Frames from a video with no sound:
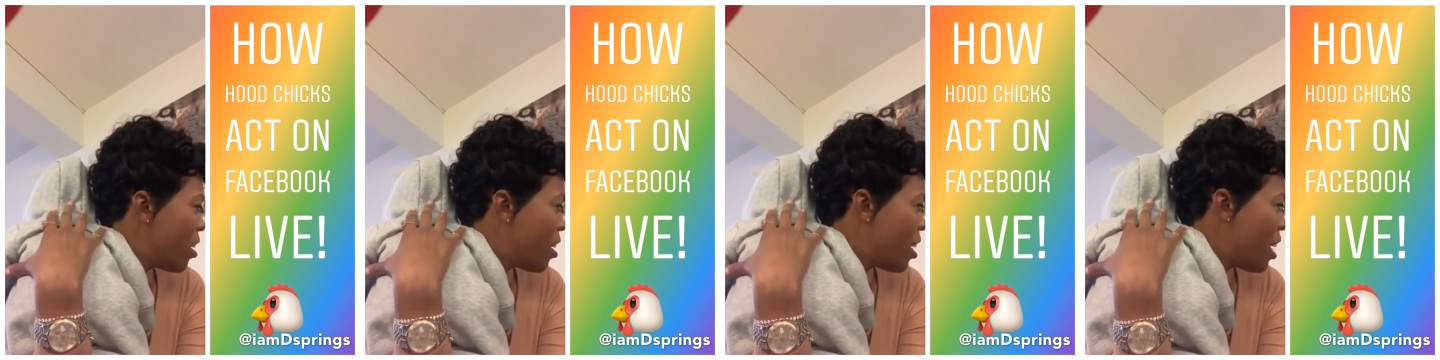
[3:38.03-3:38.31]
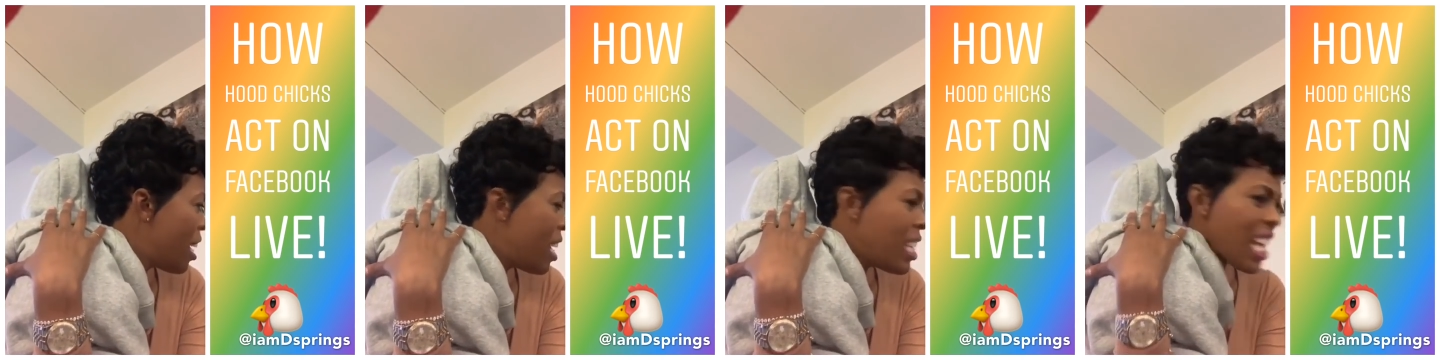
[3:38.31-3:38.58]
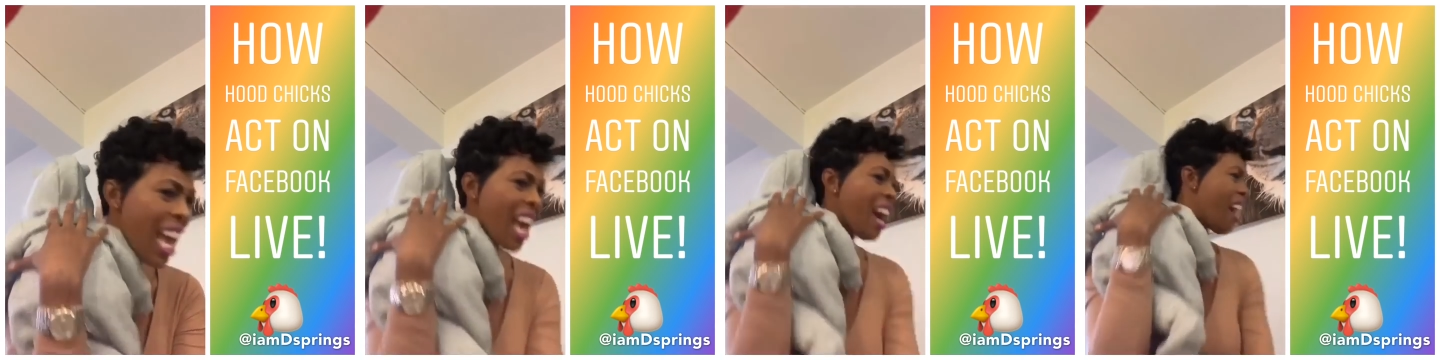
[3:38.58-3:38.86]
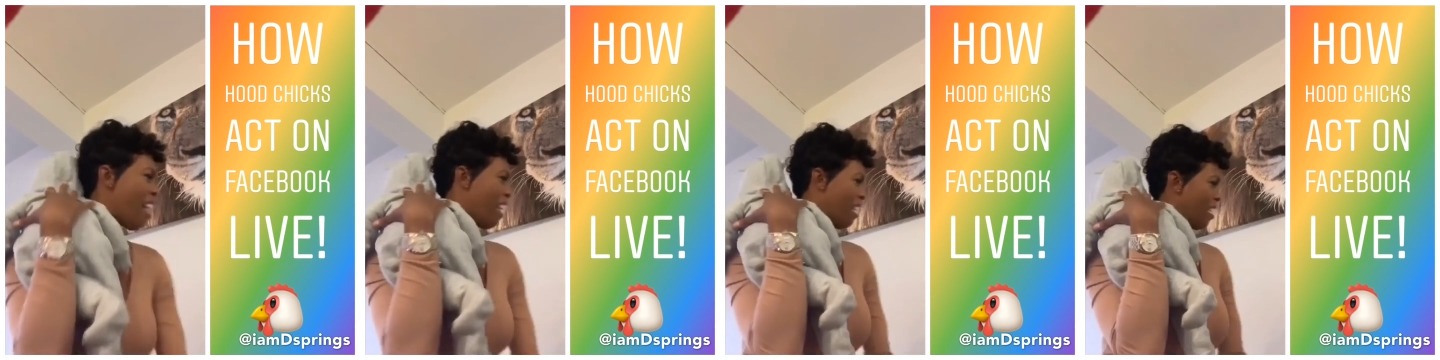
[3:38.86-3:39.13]
The baby.
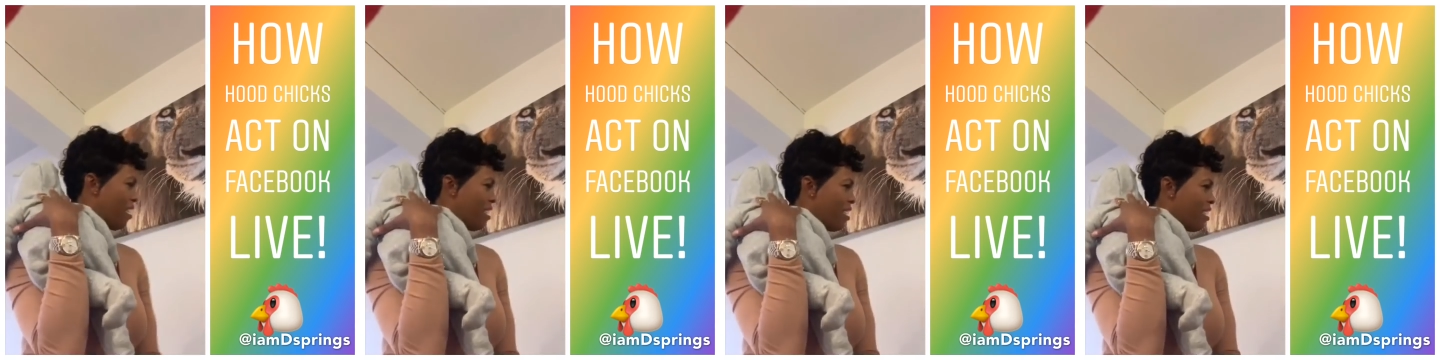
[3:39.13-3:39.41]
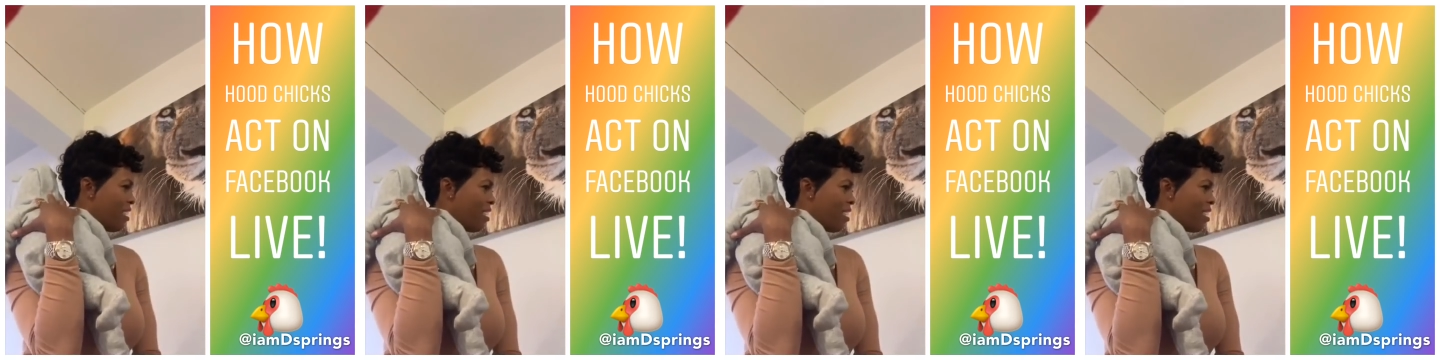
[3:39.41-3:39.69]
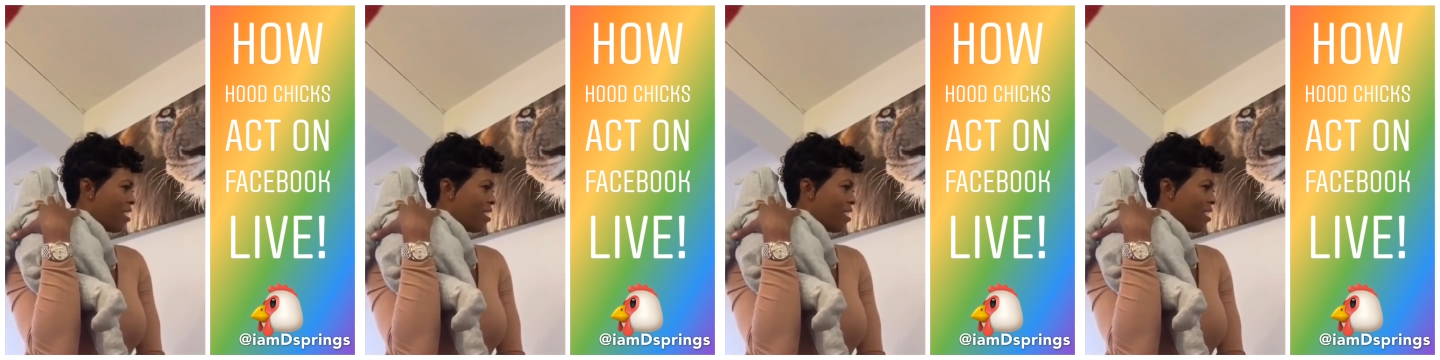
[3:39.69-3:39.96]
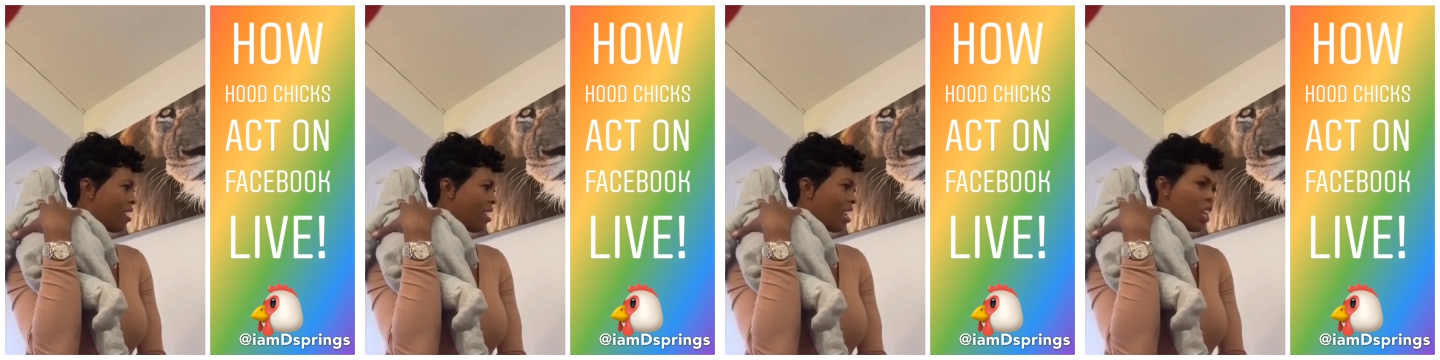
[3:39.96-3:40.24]
Yeah.
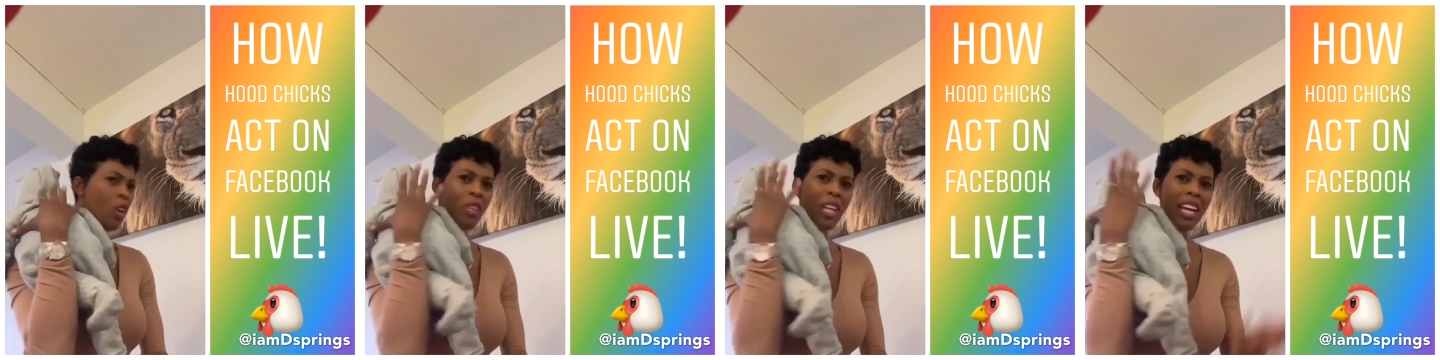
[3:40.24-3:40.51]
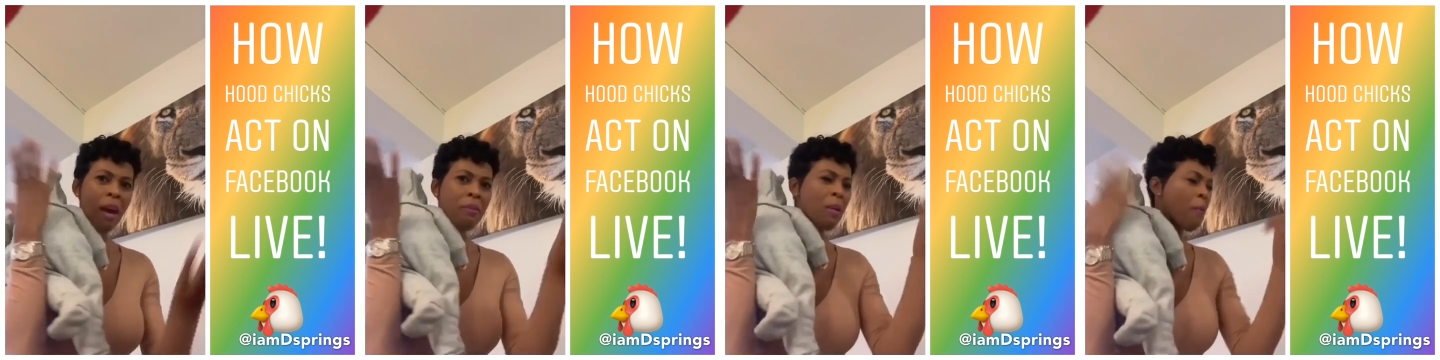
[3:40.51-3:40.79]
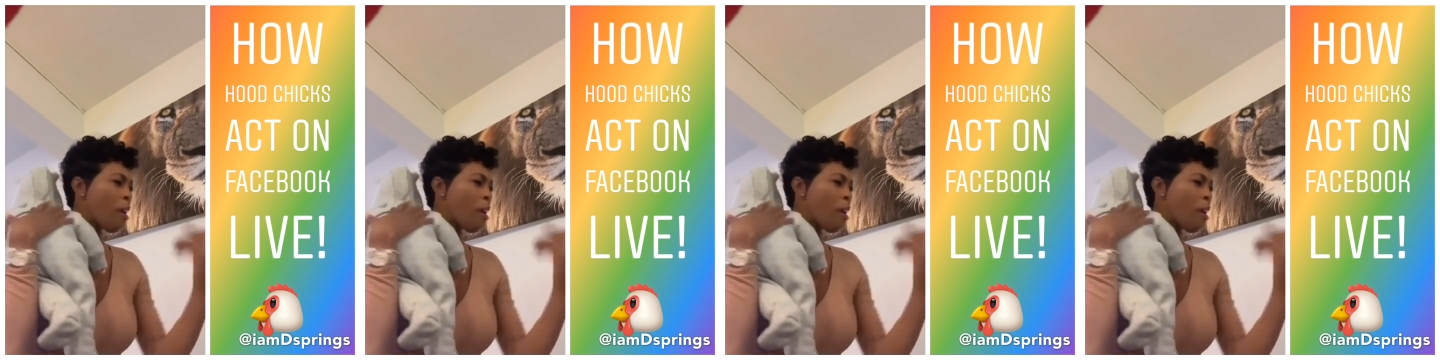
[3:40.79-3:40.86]
You think I'm